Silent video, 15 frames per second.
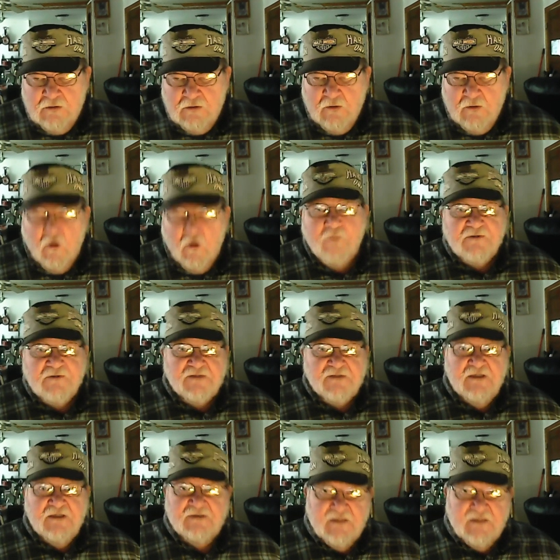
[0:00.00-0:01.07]
Hope to see you
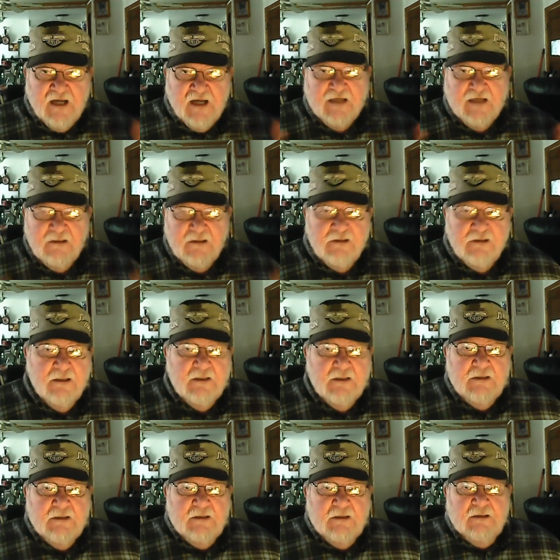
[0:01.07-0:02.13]
tonight.
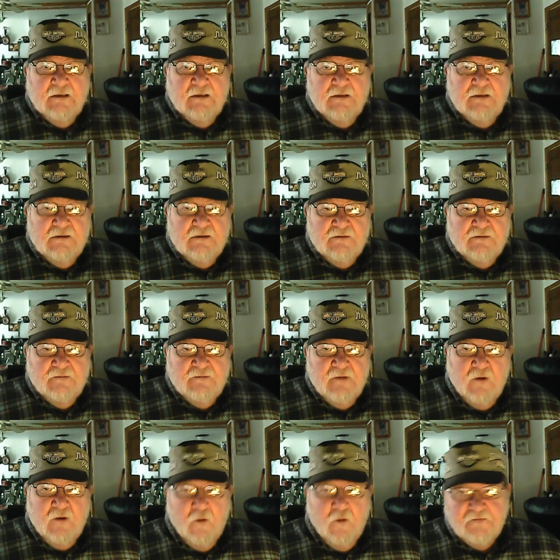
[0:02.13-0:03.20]
Uh, I
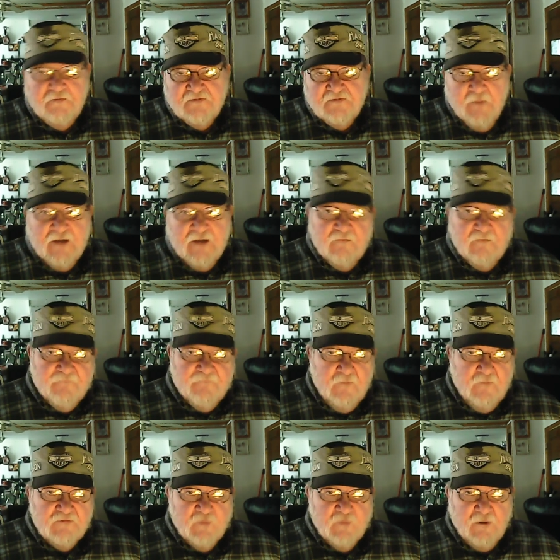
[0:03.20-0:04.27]
hope this microphone is
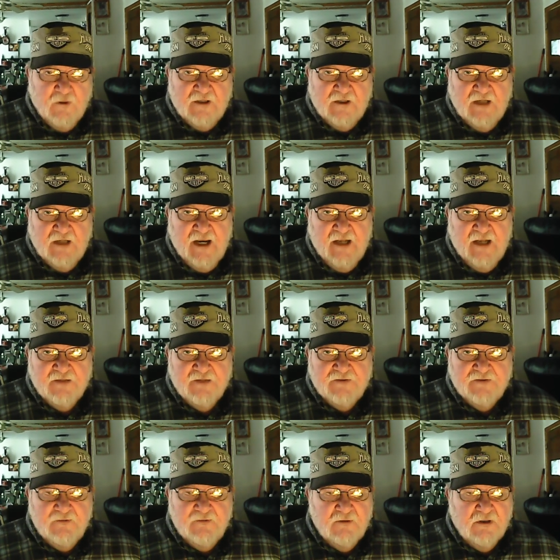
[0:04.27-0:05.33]
working. I had
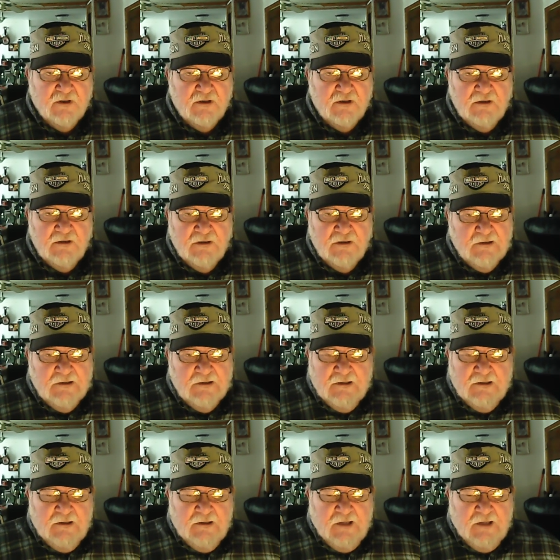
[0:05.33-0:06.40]
to,
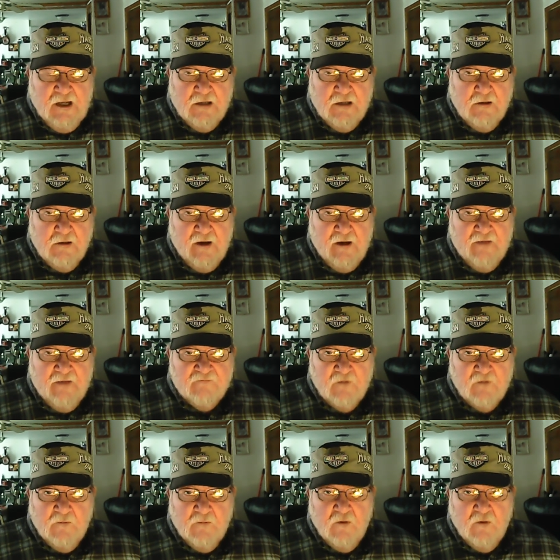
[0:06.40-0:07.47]
uh, I don't know, I have
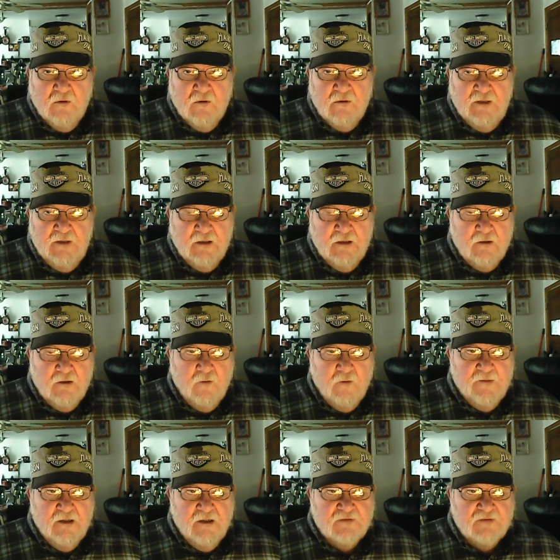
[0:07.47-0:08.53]
trouble in
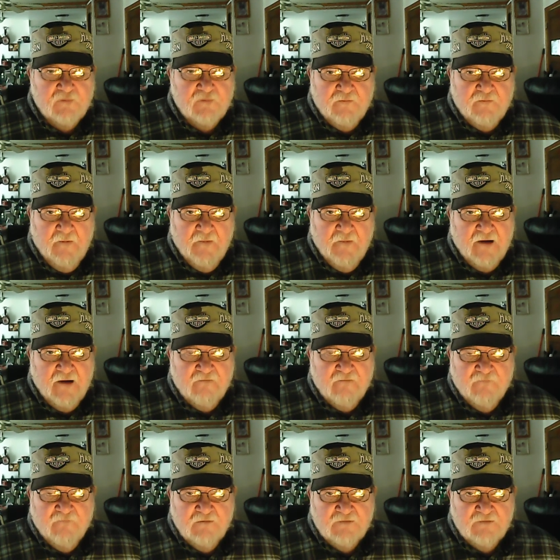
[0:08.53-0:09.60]
OBS with my
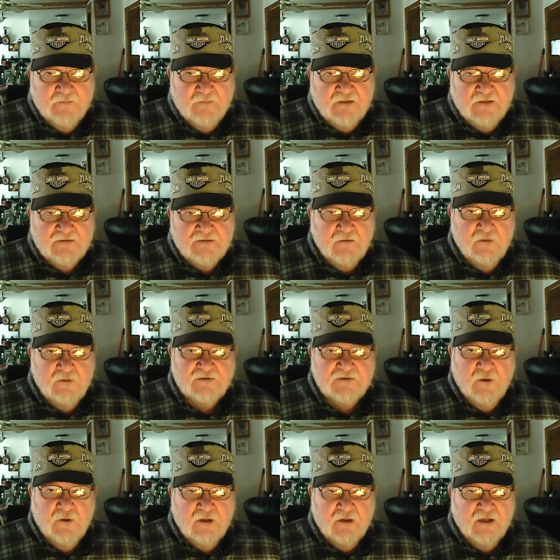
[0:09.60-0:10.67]
microphones. I'm not sure what's
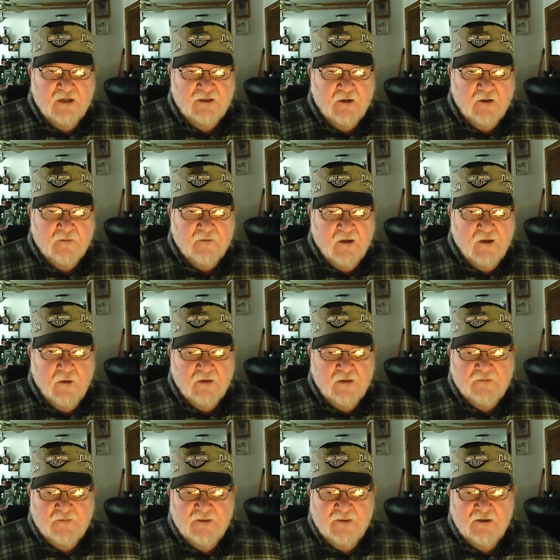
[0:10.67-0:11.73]
going on there, but I want it to
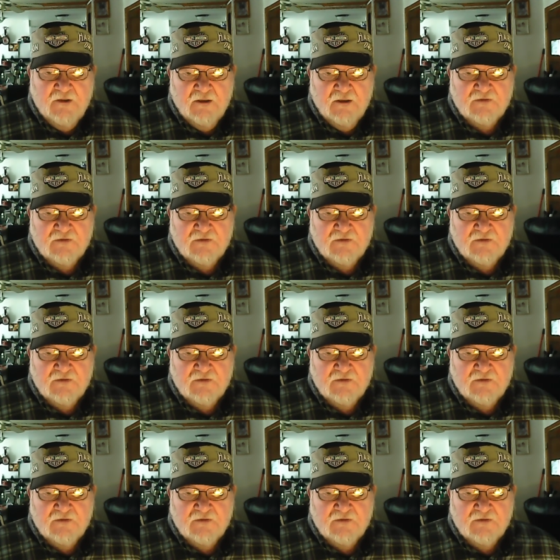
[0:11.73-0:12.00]
be good.